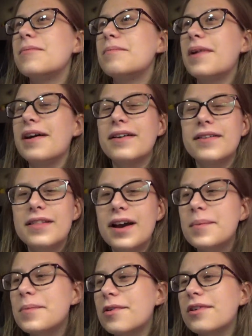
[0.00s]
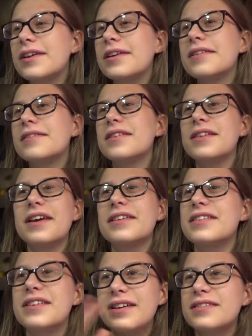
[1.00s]
But that morning,
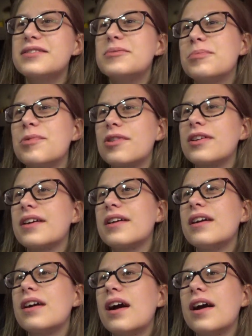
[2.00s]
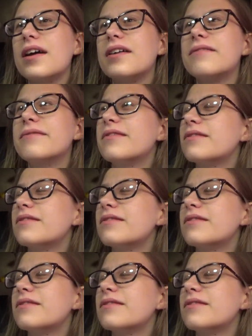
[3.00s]
like the next morning, I